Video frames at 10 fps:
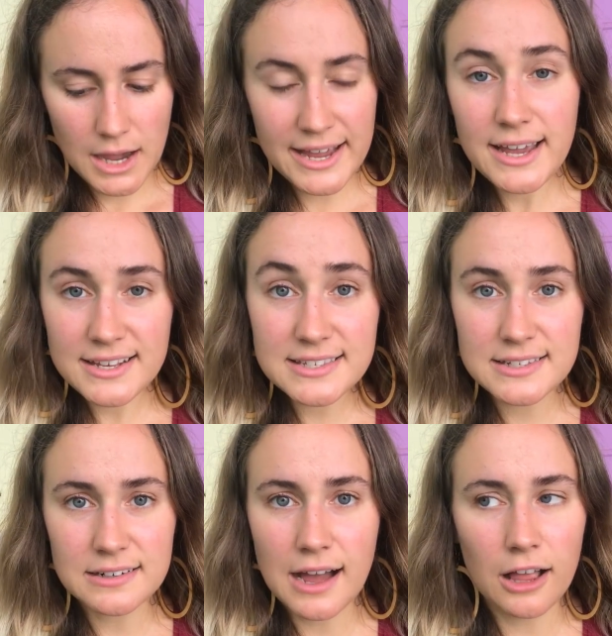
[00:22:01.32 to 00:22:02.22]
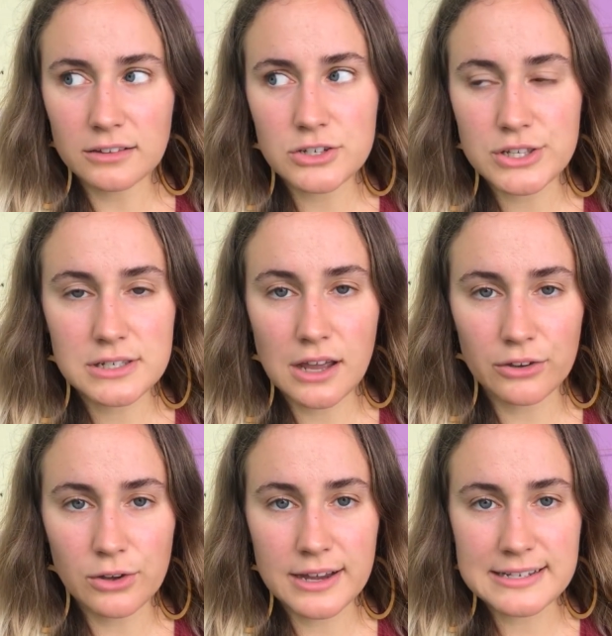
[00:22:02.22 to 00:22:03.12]
I guess I'll just
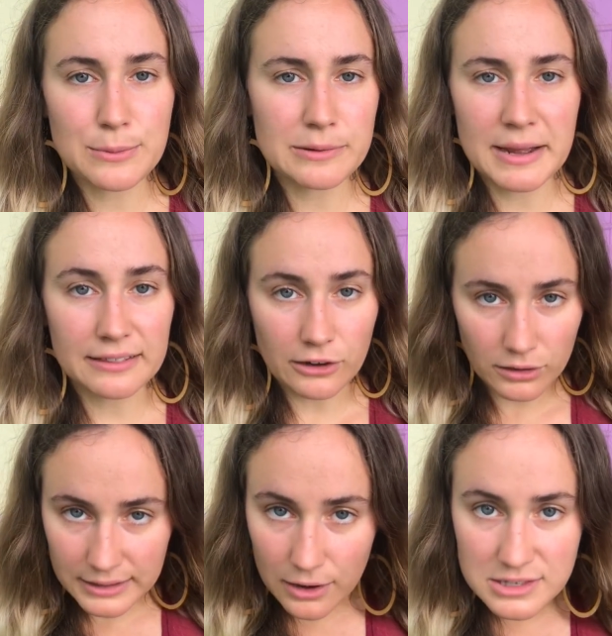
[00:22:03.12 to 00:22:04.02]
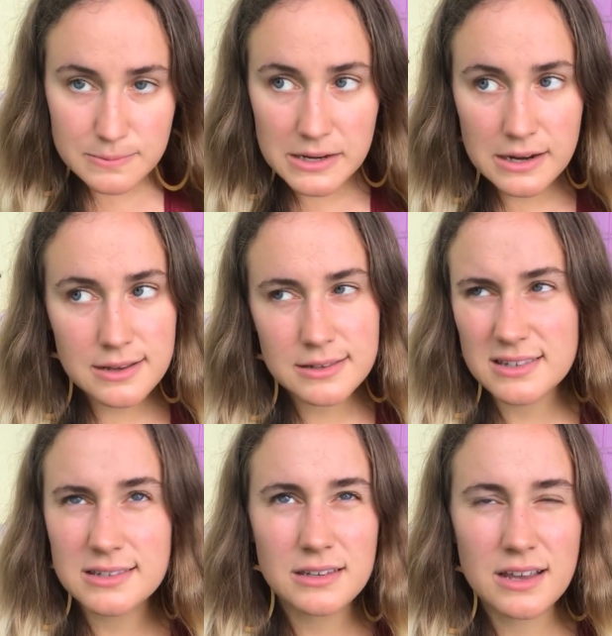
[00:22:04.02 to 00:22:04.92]
tell you guys what my little announcement
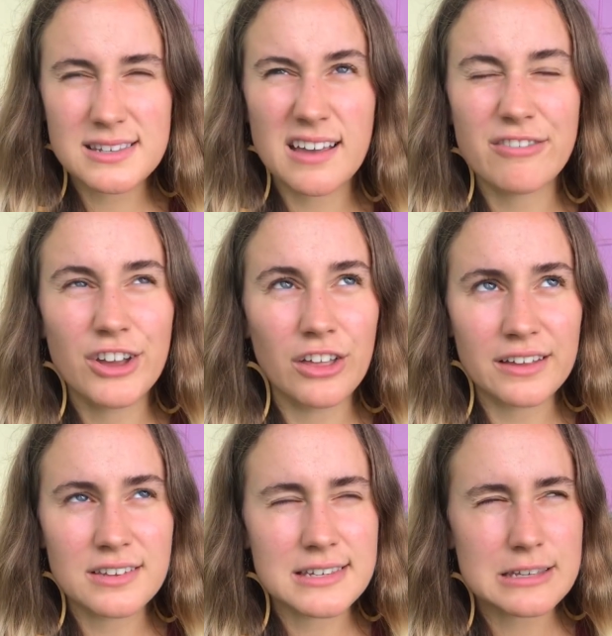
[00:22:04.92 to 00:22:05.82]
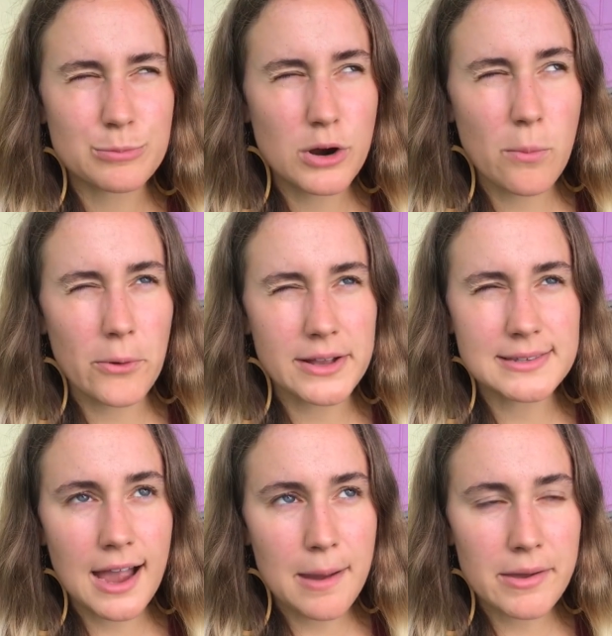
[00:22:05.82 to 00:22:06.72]
is, because I feel like this is appropriate
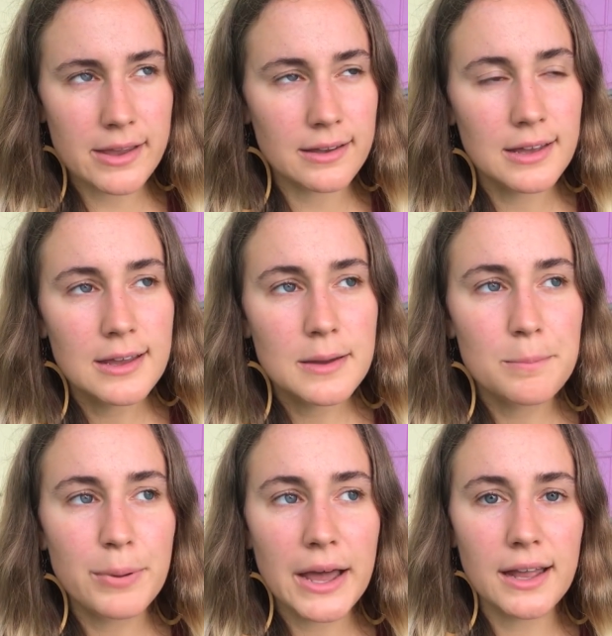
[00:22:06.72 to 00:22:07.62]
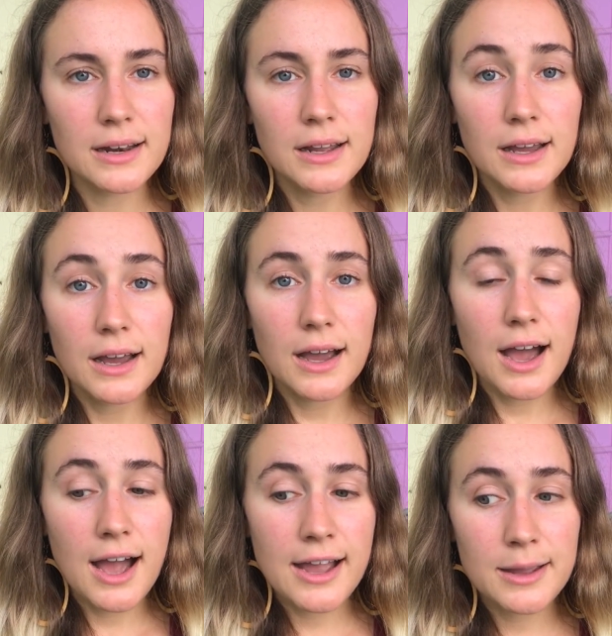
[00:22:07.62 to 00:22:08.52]
timing, but
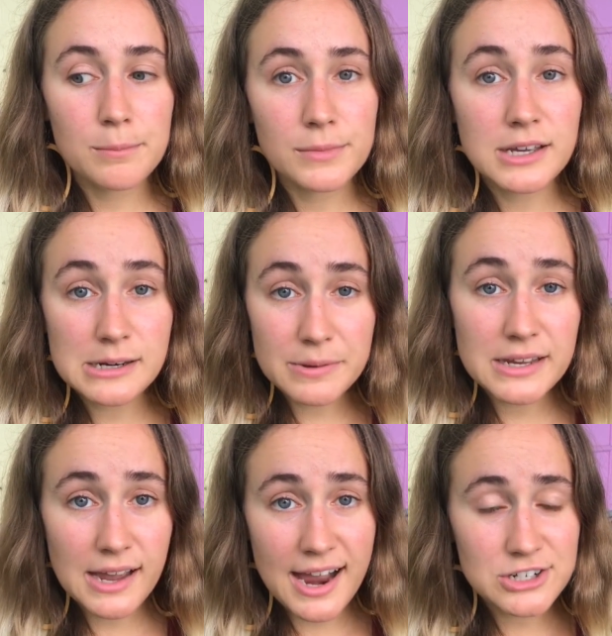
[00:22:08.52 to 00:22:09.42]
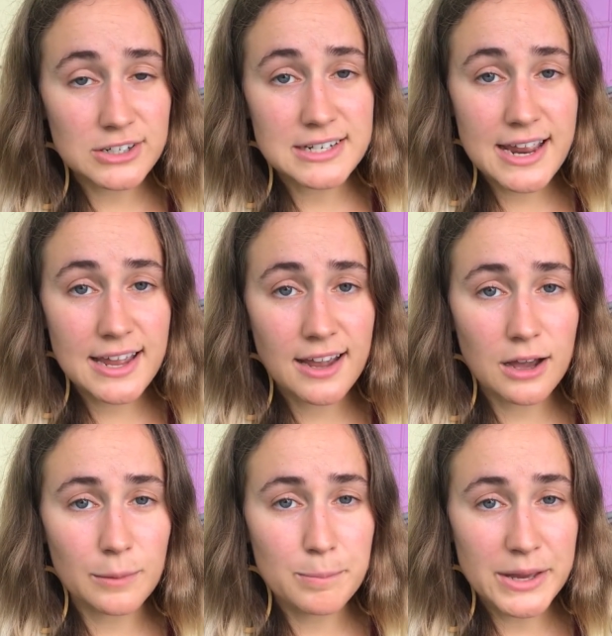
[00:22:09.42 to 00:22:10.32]
I'm going to be actually taking
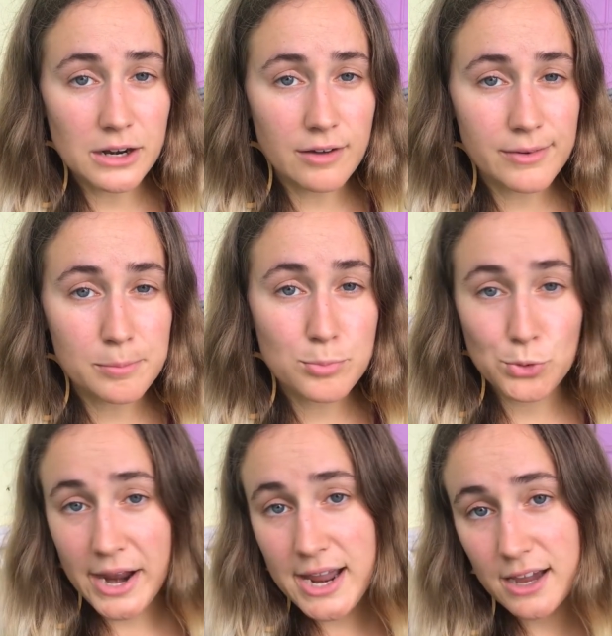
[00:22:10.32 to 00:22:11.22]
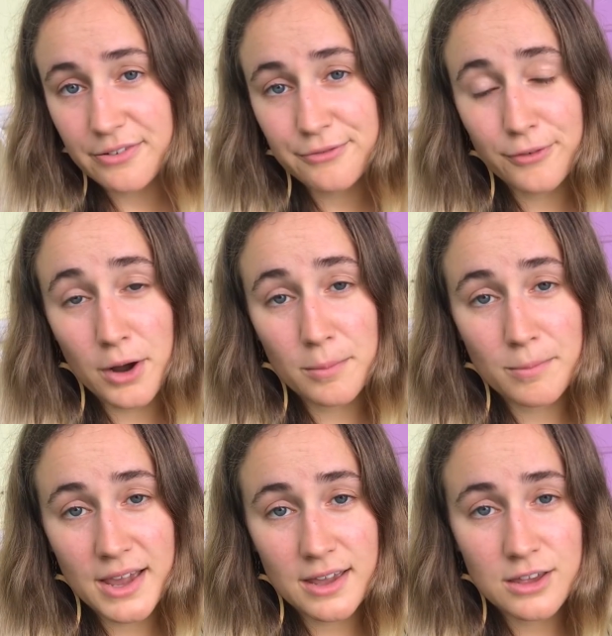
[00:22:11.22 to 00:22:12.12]
a bit of a break
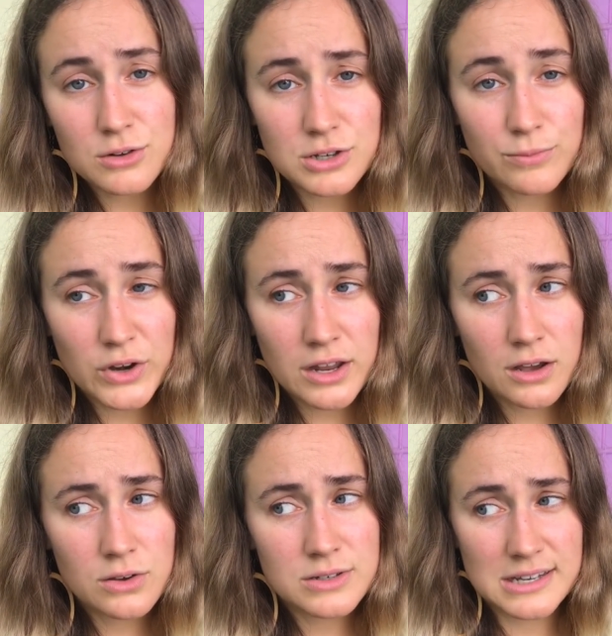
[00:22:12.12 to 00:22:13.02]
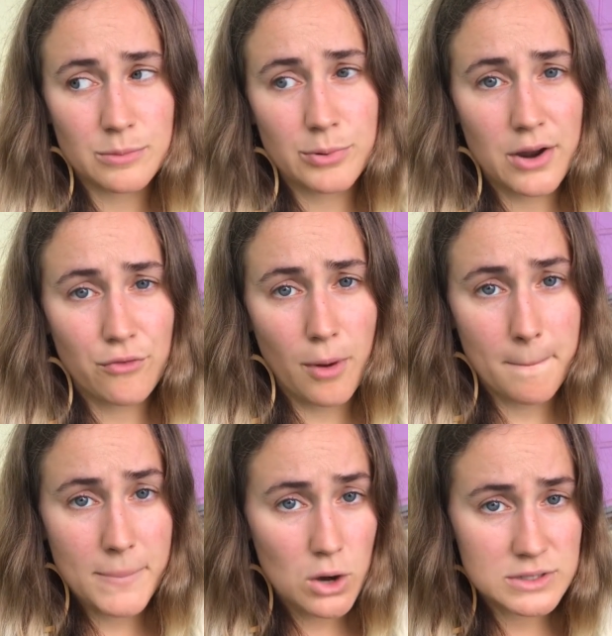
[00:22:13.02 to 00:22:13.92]
from making YouTube videos and a break
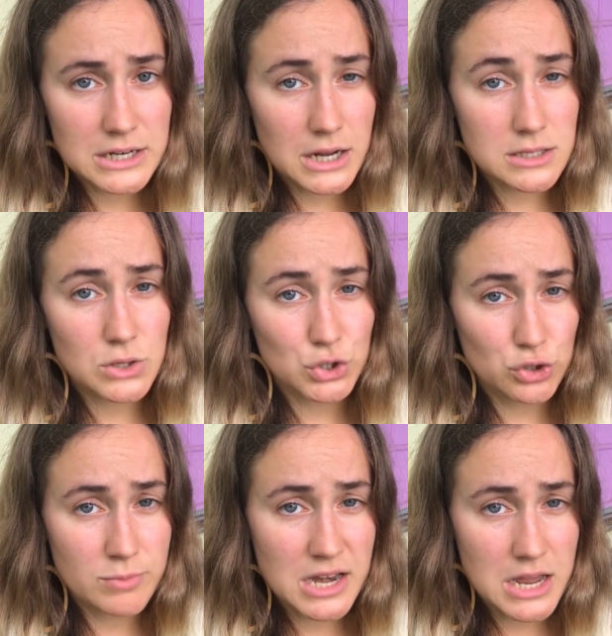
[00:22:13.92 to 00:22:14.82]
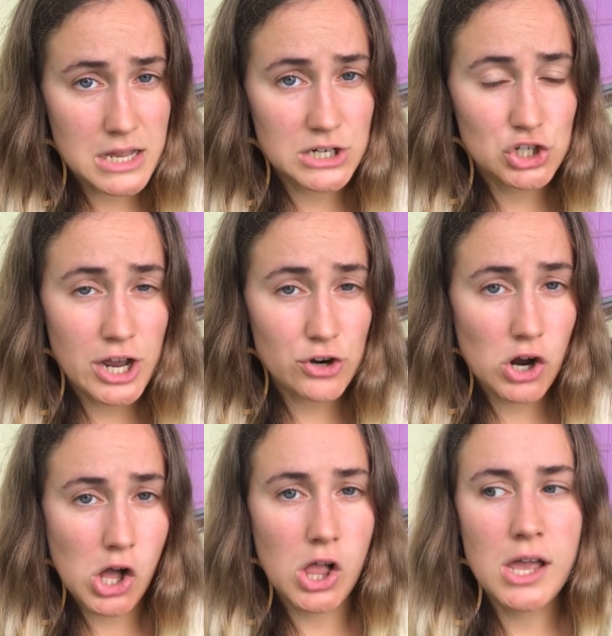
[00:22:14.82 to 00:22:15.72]
from posting on social media in
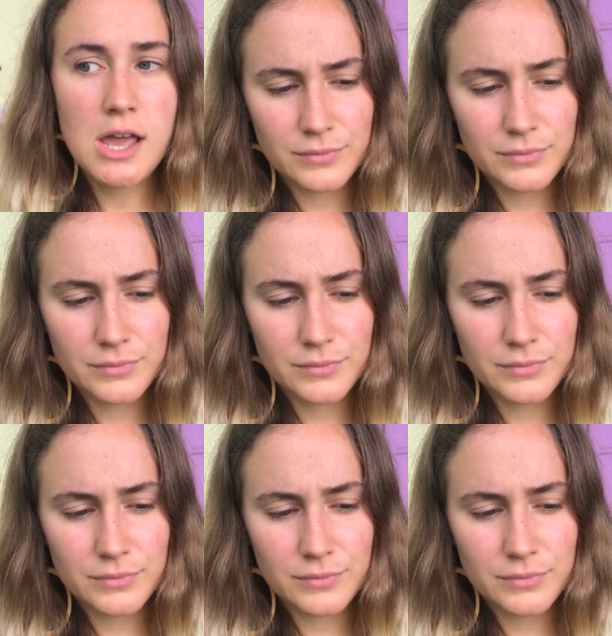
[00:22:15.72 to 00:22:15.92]
general.